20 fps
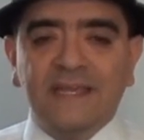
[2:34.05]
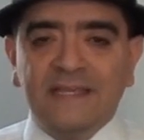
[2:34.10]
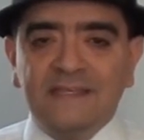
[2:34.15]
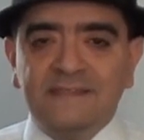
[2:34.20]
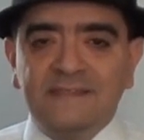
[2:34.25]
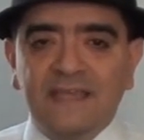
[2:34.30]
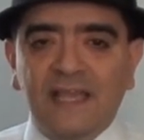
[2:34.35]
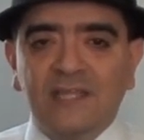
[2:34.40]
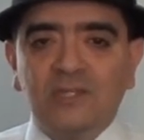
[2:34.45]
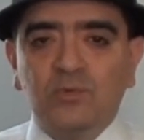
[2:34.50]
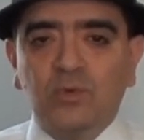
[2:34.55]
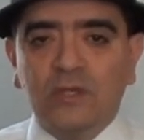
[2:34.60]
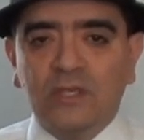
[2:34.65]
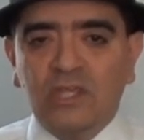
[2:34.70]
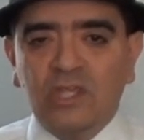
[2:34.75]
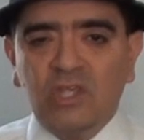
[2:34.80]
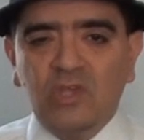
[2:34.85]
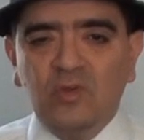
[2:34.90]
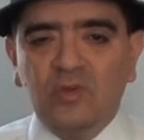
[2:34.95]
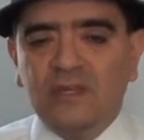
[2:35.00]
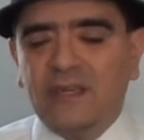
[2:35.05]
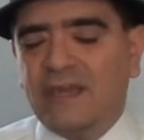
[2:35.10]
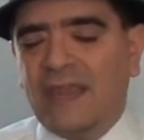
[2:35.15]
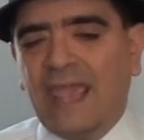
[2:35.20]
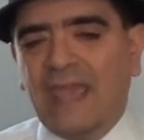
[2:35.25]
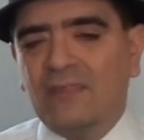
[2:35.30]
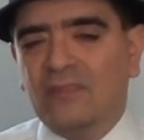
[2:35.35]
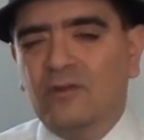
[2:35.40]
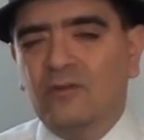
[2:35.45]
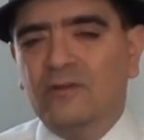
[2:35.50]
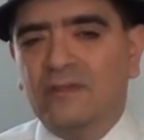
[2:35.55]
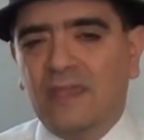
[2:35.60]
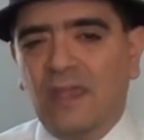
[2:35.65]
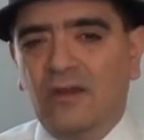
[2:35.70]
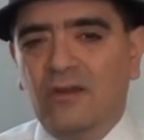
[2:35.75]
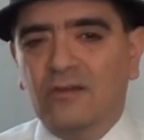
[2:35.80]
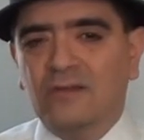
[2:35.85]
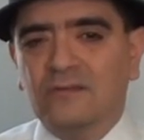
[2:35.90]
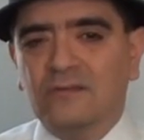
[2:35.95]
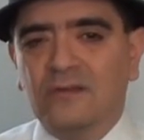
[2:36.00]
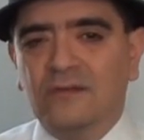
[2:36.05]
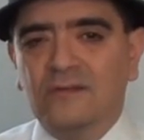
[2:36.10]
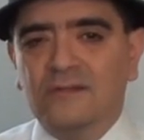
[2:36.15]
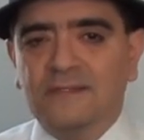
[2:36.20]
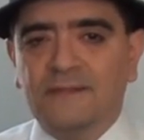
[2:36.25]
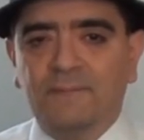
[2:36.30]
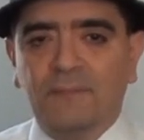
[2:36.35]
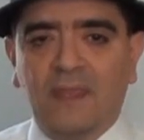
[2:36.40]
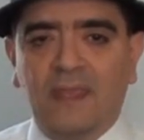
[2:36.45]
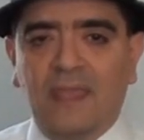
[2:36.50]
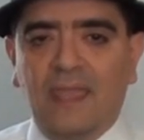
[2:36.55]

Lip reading: insects were cute and had little characters.